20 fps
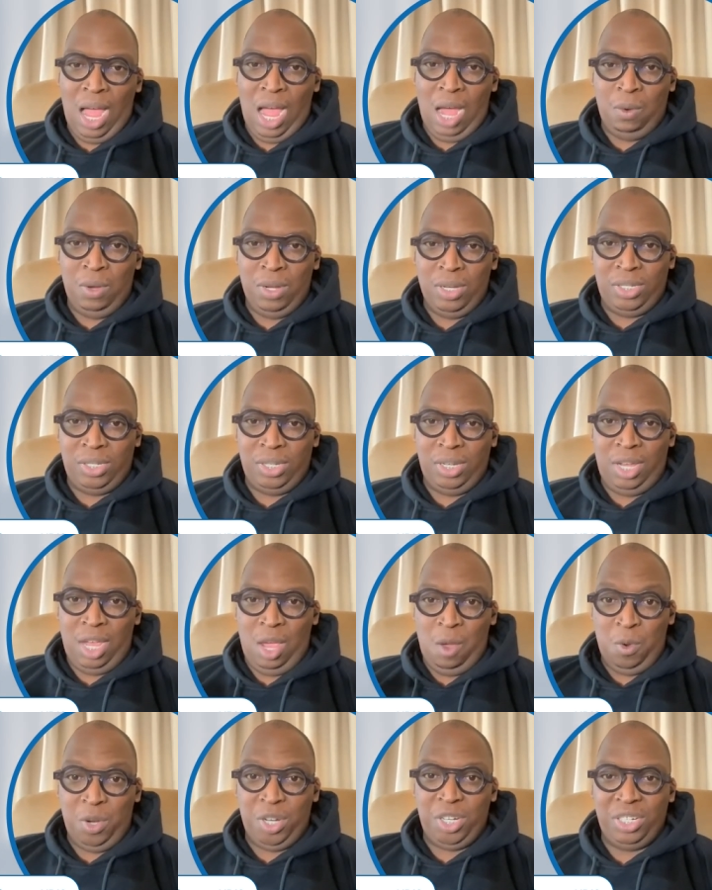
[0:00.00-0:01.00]
I was
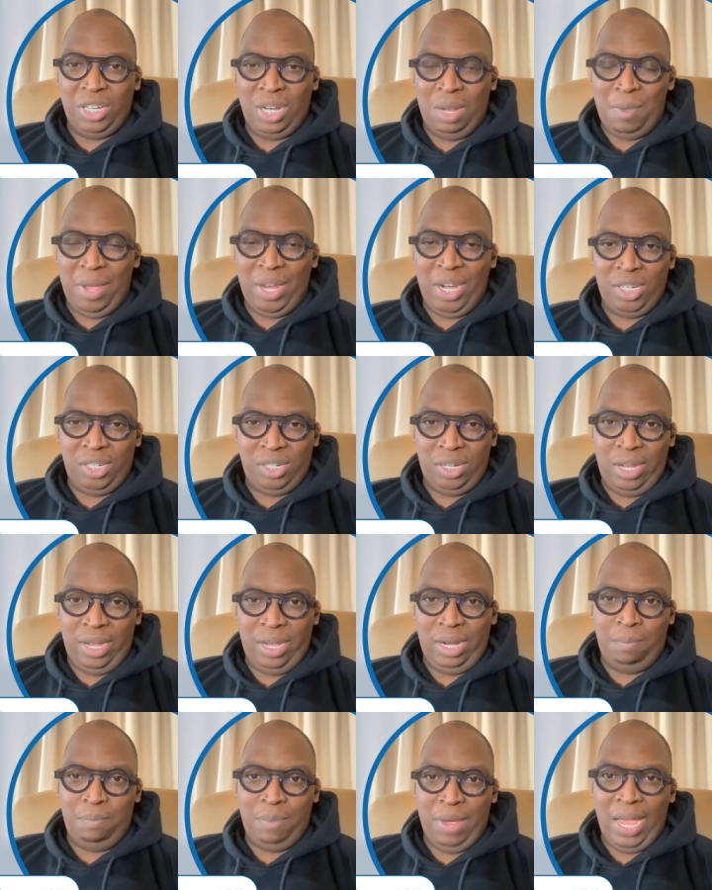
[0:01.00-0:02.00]
a regional manager
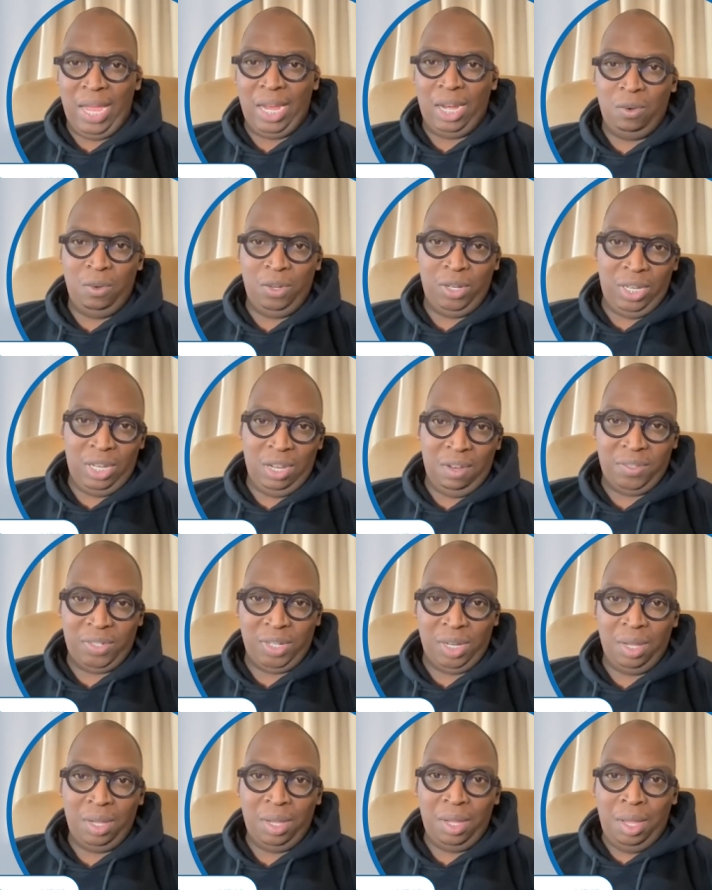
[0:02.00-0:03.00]
at a bank looking
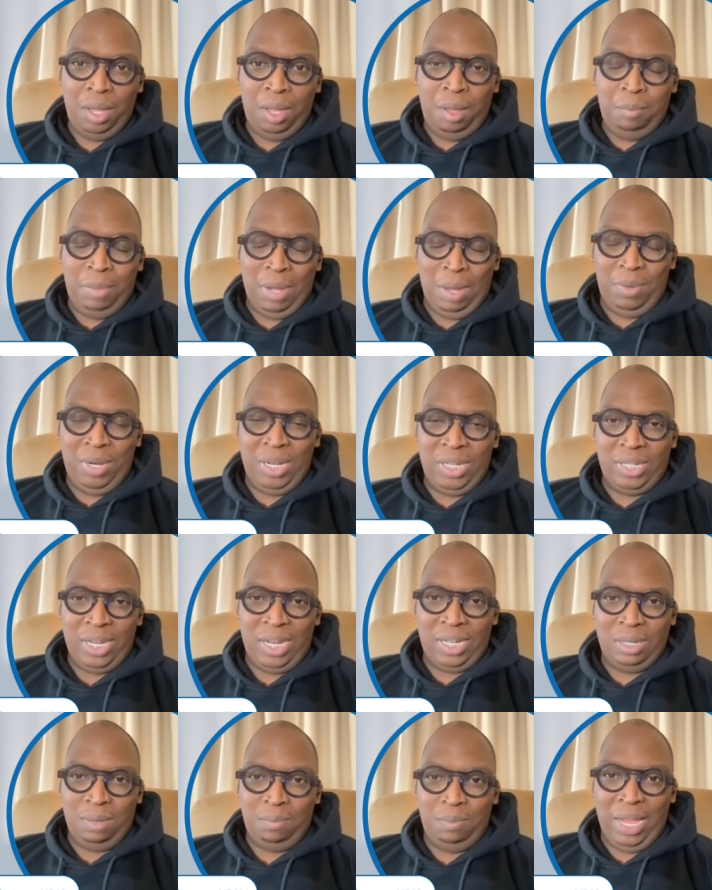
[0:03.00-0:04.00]
after public
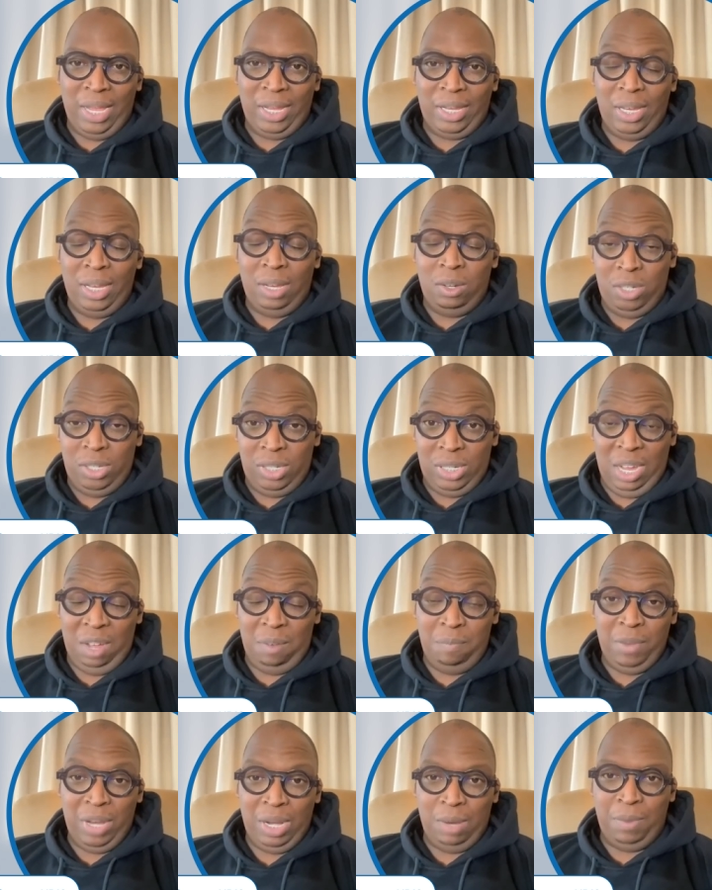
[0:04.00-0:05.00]
sector banking to
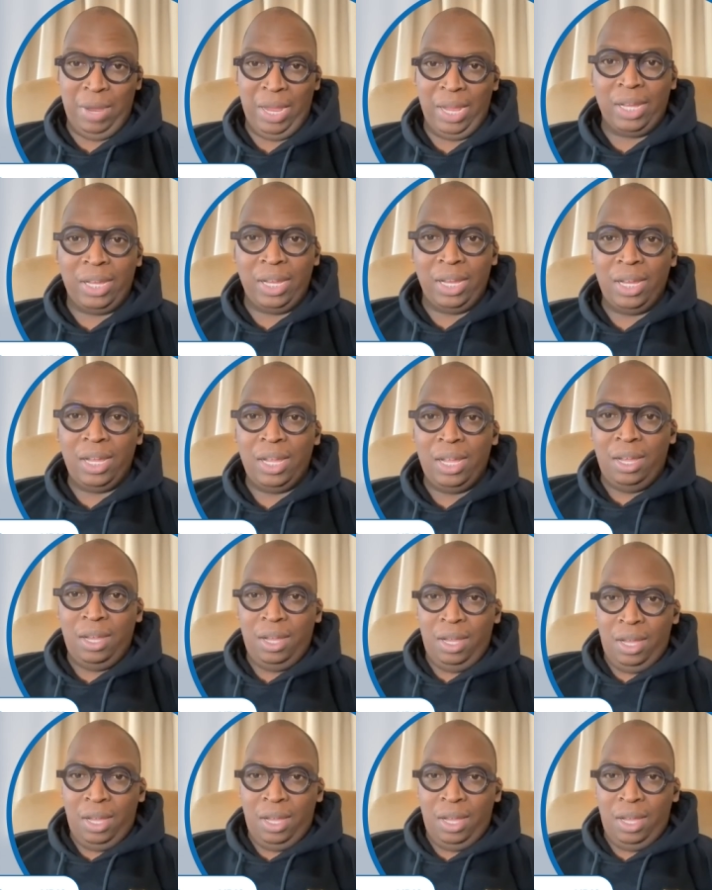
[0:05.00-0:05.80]
government banking